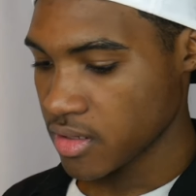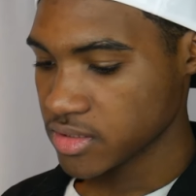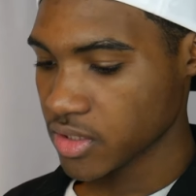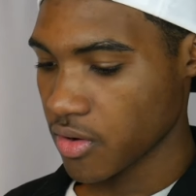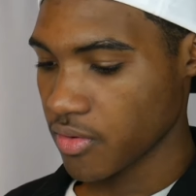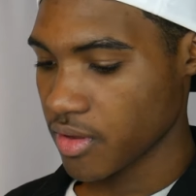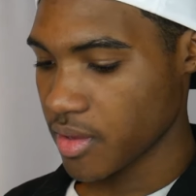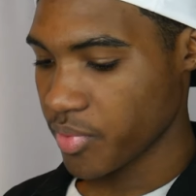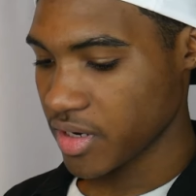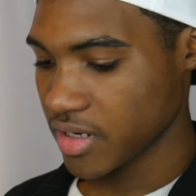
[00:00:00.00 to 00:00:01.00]
So
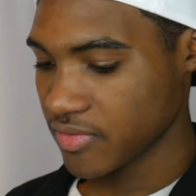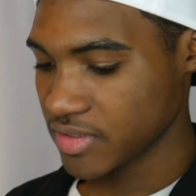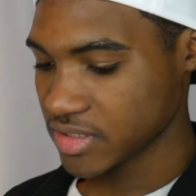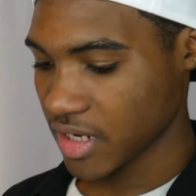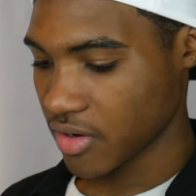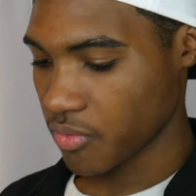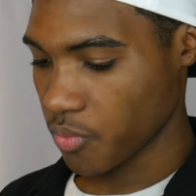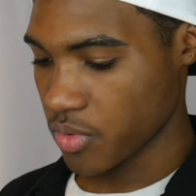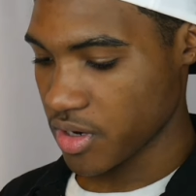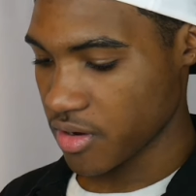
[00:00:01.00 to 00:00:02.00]
it put it in this like
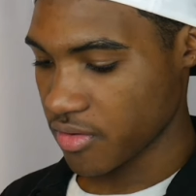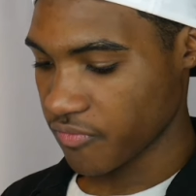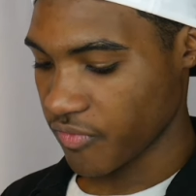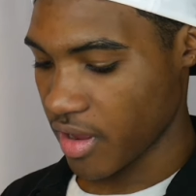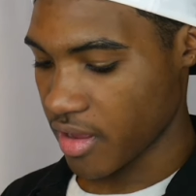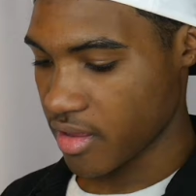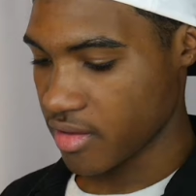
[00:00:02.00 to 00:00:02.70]
weird font.